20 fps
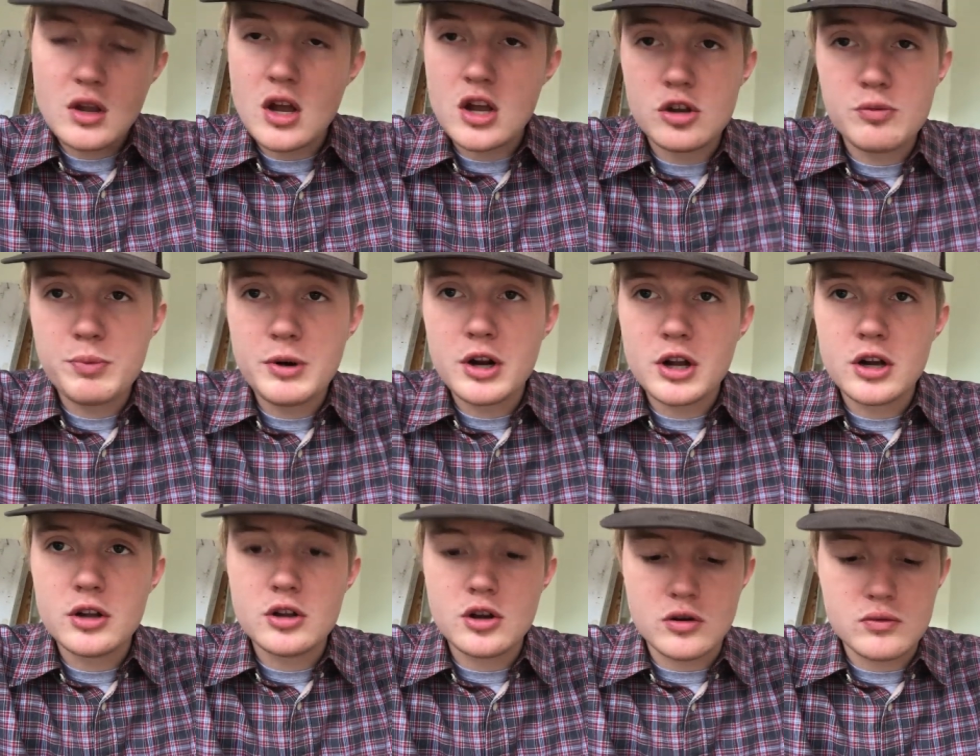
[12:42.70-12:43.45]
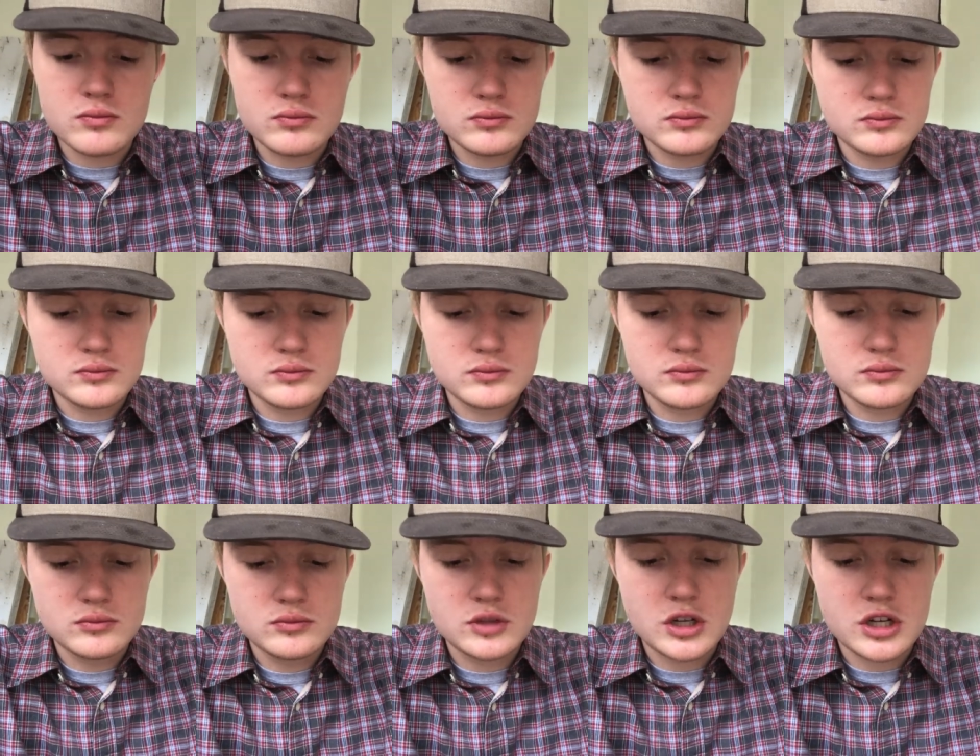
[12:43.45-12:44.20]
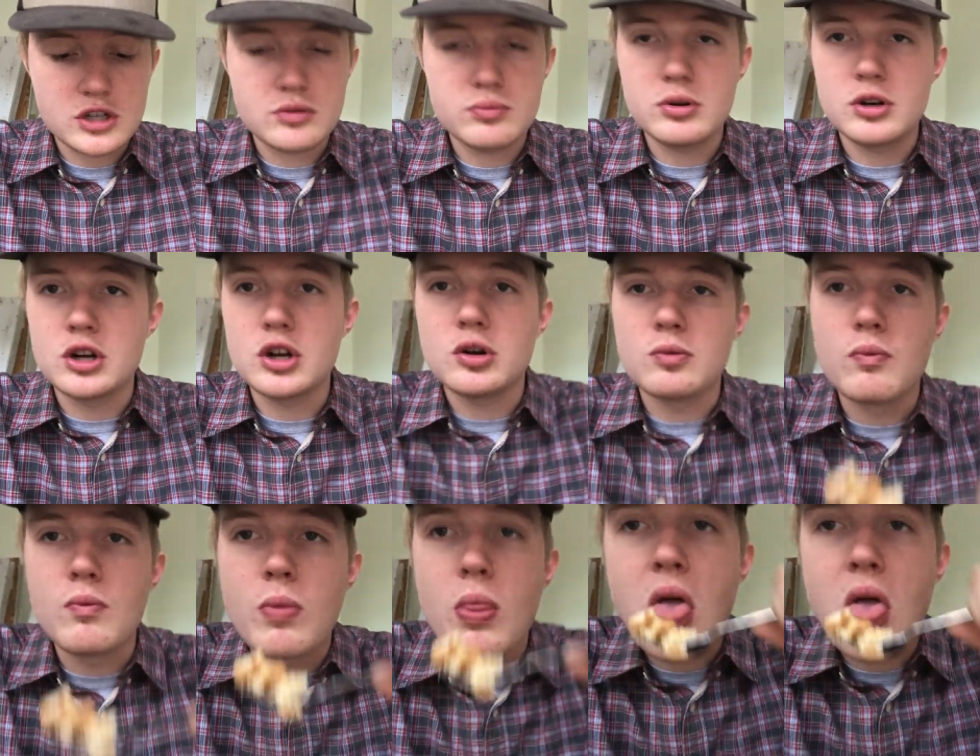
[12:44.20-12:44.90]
it's pretty good though. It's actually pretty good.